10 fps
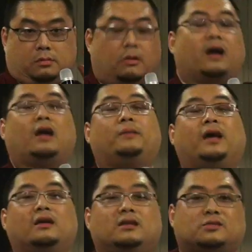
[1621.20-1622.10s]
I gotta be
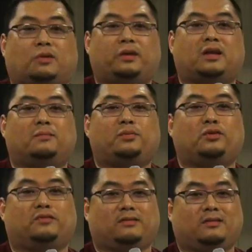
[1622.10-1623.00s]
honest, what we can
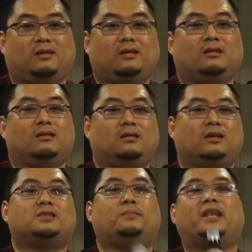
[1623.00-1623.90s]
improve.
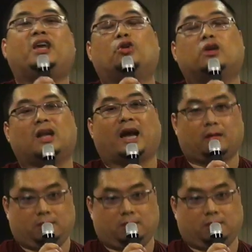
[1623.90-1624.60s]
It's mediocre lah.